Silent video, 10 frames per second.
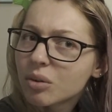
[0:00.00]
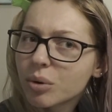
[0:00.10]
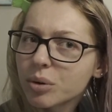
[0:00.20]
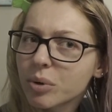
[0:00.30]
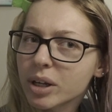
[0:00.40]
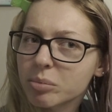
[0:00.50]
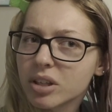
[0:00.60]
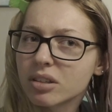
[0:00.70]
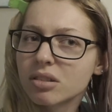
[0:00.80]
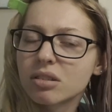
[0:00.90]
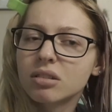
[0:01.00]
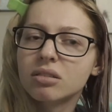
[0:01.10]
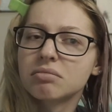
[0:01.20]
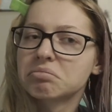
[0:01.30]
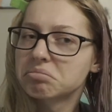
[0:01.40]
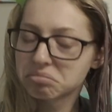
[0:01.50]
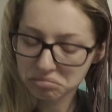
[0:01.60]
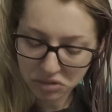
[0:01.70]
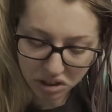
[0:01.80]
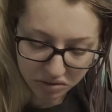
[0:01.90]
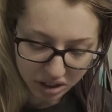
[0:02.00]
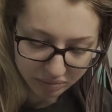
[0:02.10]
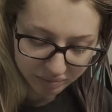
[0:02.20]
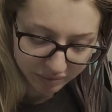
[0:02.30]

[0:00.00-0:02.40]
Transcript: one white piece. All right.